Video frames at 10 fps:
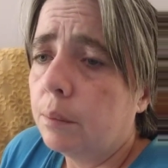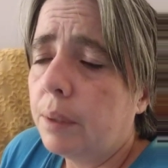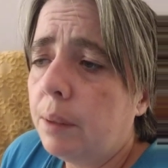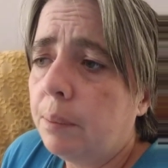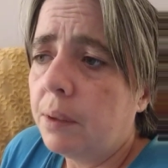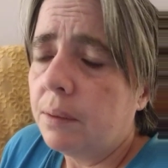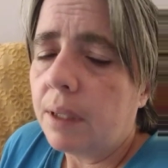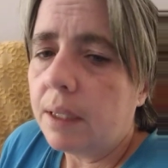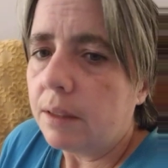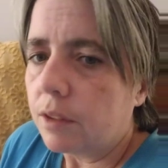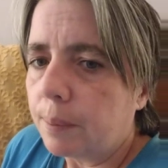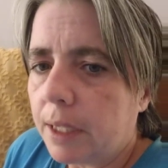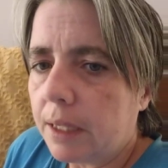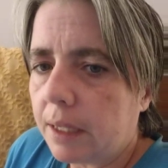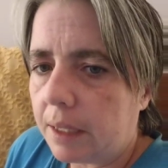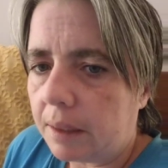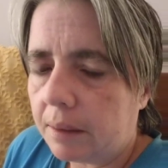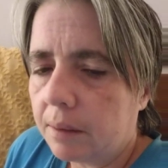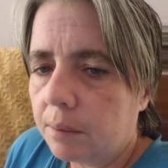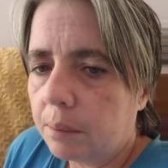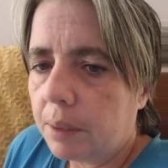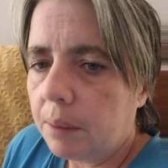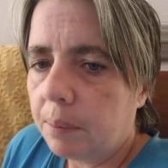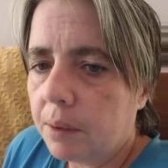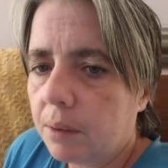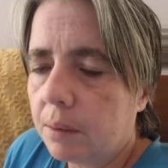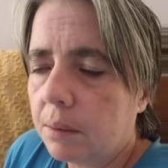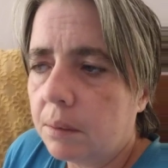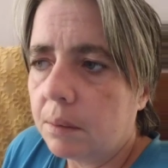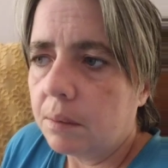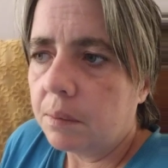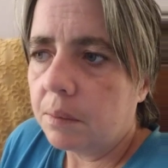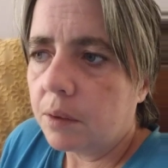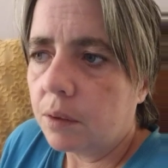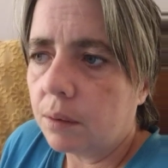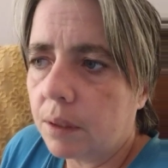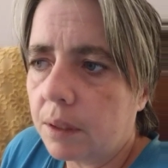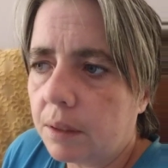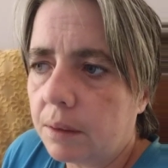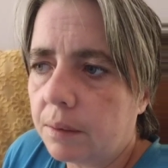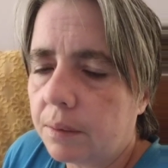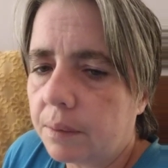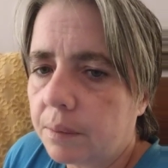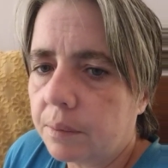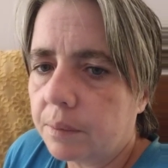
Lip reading: People not smiling, people sort of